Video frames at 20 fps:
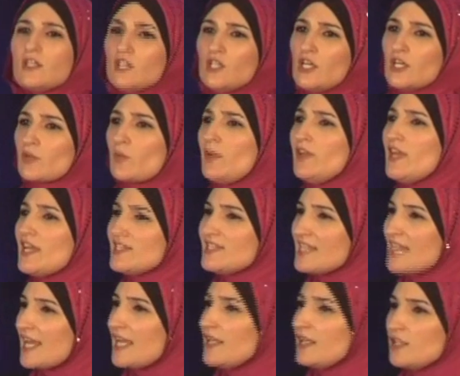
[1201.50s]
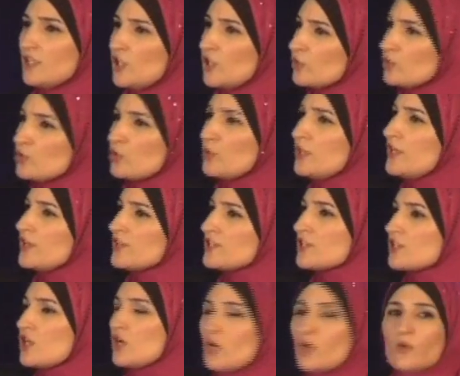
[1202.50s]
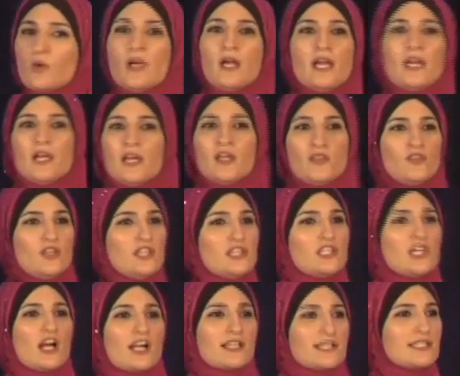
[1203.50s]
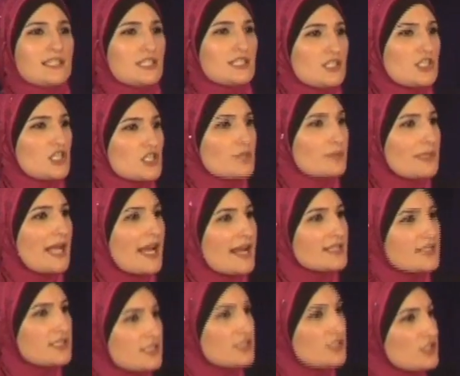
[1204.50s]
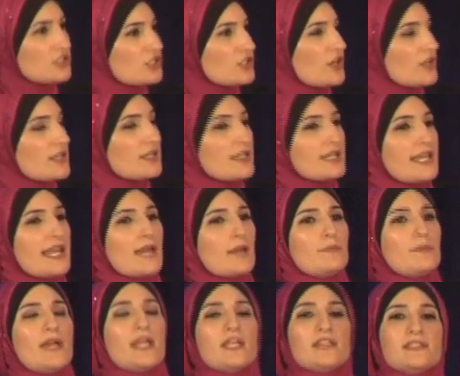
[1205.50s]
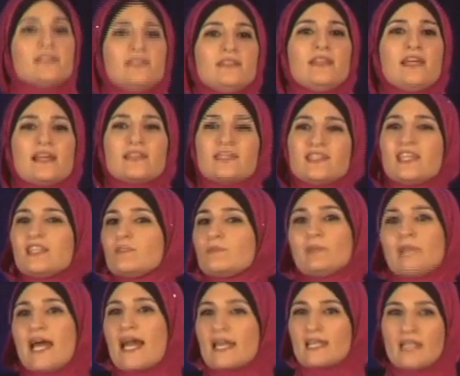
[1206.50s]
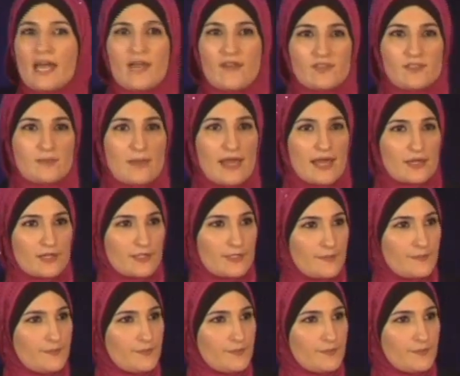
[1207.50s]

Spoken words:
look, when they say, 2 years ago, these young sisters, black sisters, started a campaign that says Black Lives Matter.